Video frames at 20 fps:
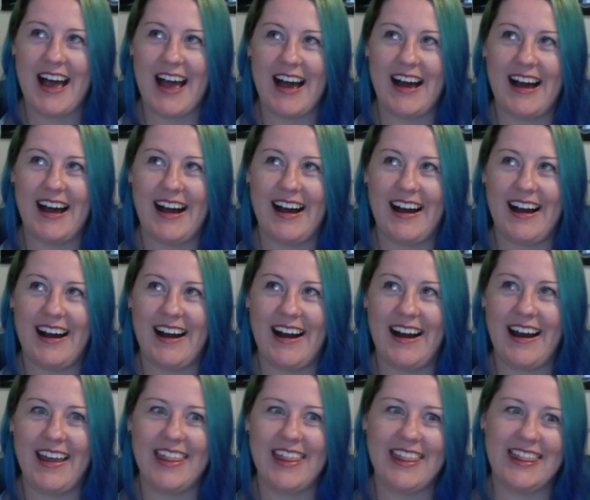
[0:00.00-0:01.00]

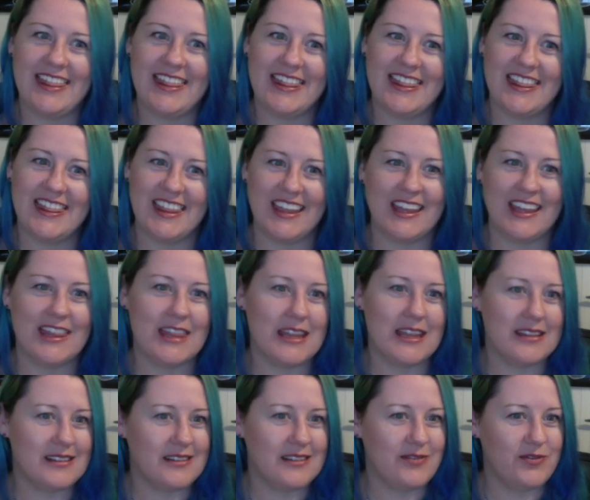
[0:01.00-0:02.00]
I think
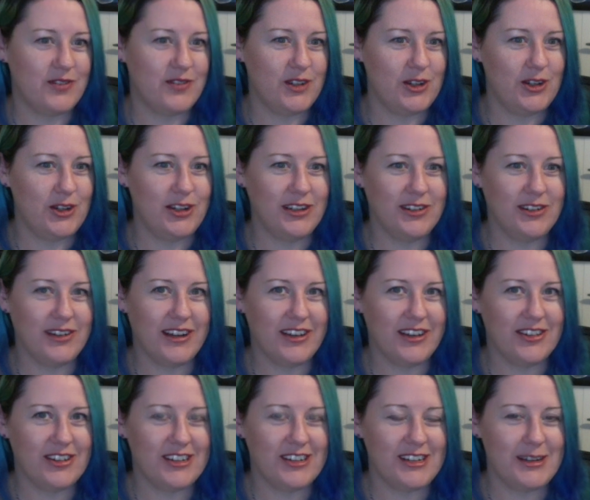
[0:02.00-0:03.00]
there's a few little
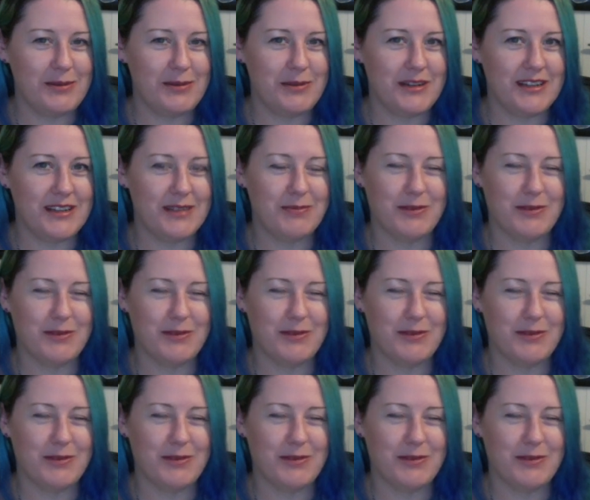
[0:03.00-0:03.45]
extra tidbits,